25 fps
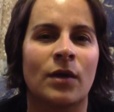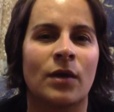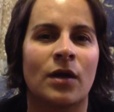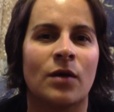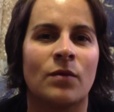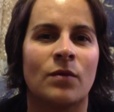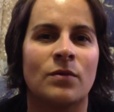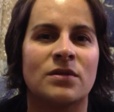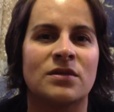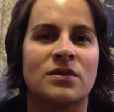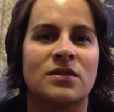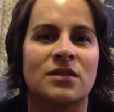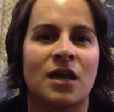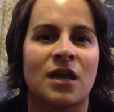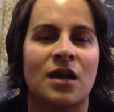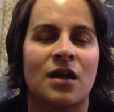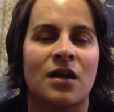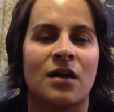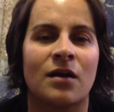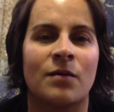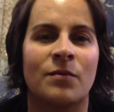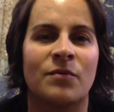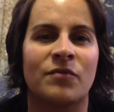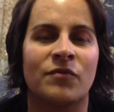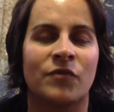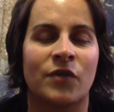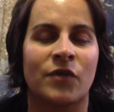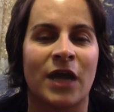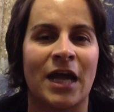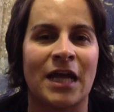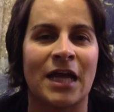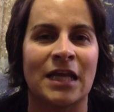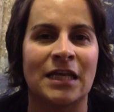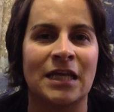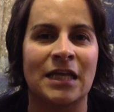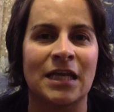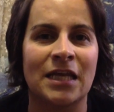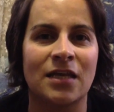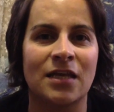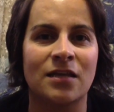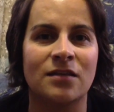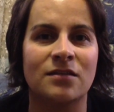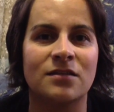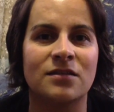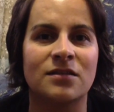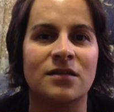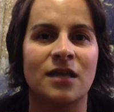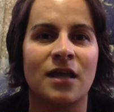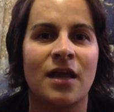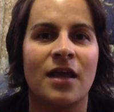I was younger before I had
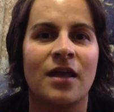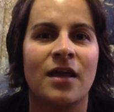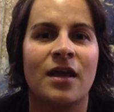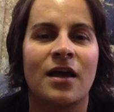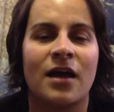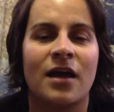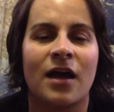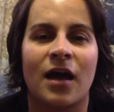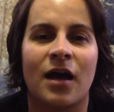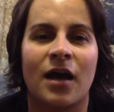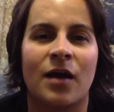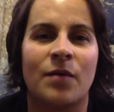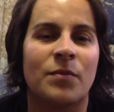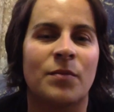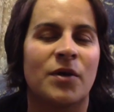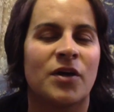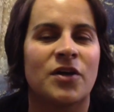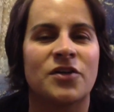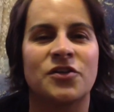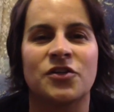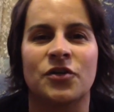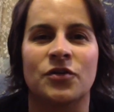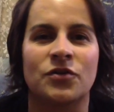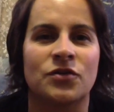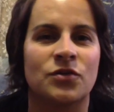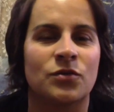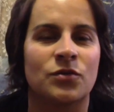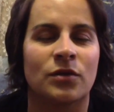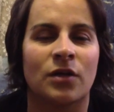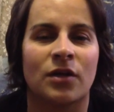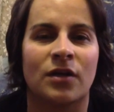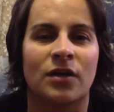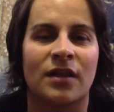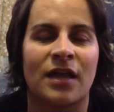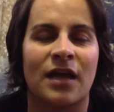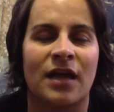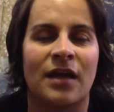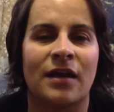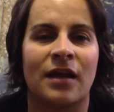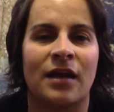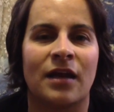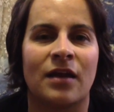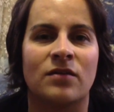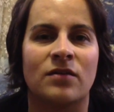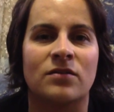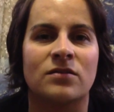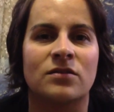kids, but I don't do a lot of that now.